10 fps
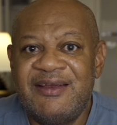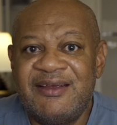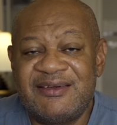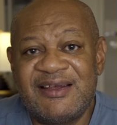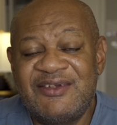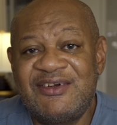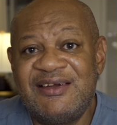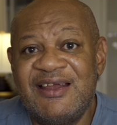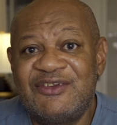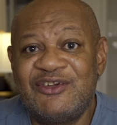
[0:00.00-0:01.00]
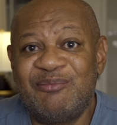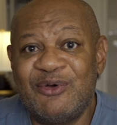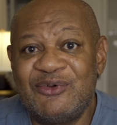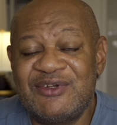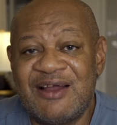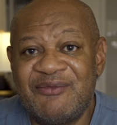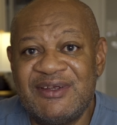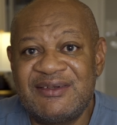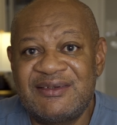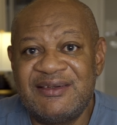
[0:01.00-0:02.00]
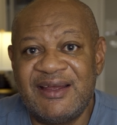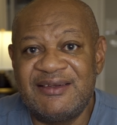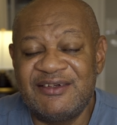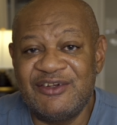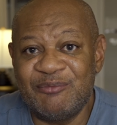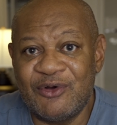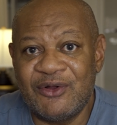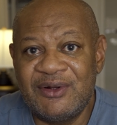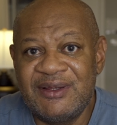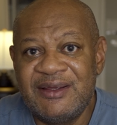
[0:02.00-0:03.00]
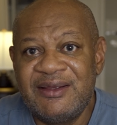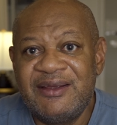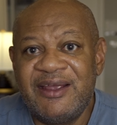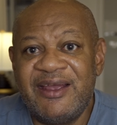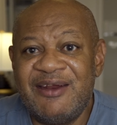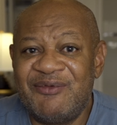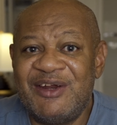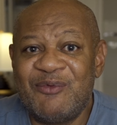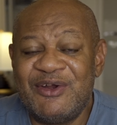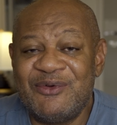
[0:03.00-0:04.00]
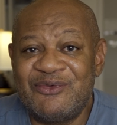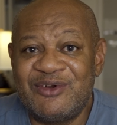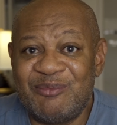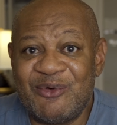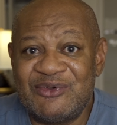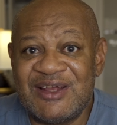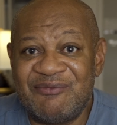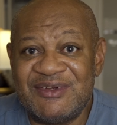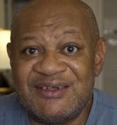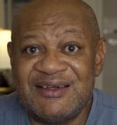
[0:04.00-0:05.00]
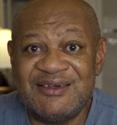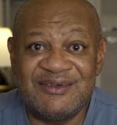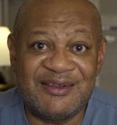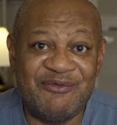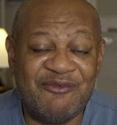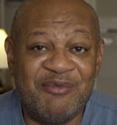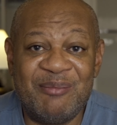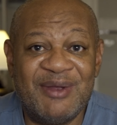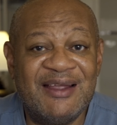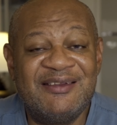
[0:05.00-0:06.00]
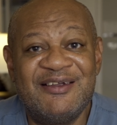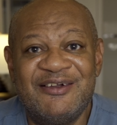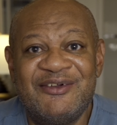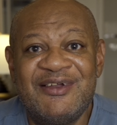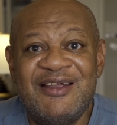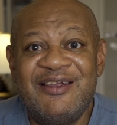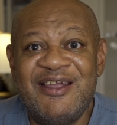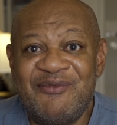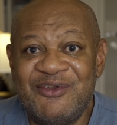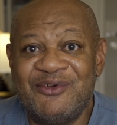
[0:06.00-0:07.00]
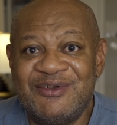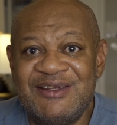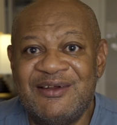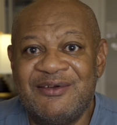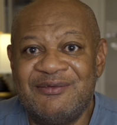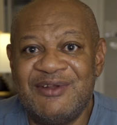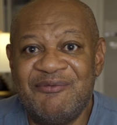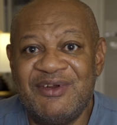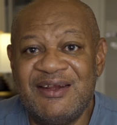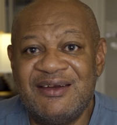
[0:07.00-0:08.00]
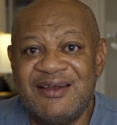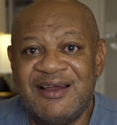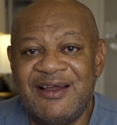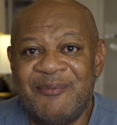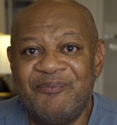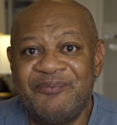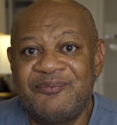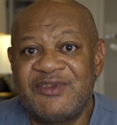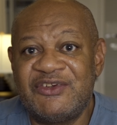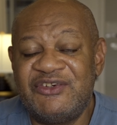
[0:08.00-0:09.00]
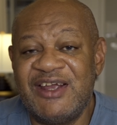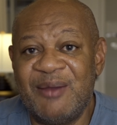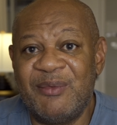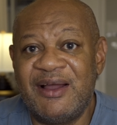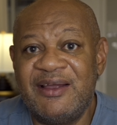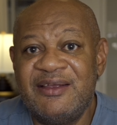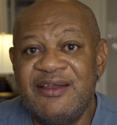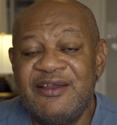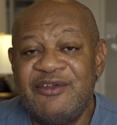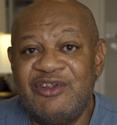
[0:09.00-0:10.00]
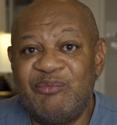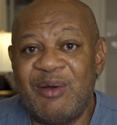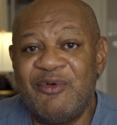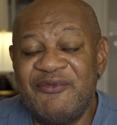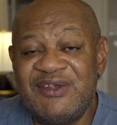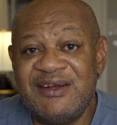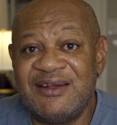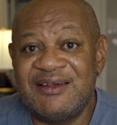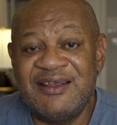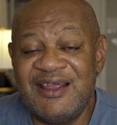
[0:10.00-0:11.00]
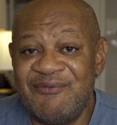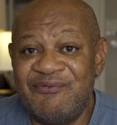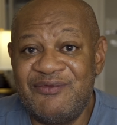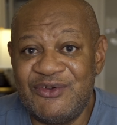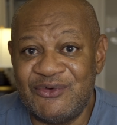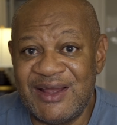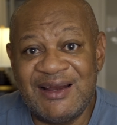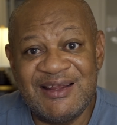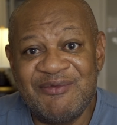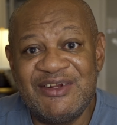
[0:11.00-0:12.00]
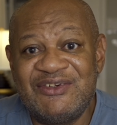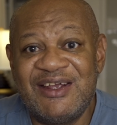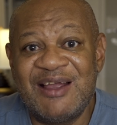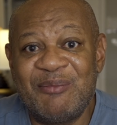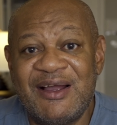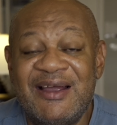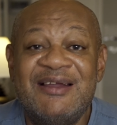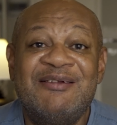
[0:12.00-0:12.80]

it's actually next to the post office that's in the mall. And if anyone knows what the post office is, if you've been back there, if you're living in Chiang Mai, you probably have seen it. If you're not living in Chiang Mai,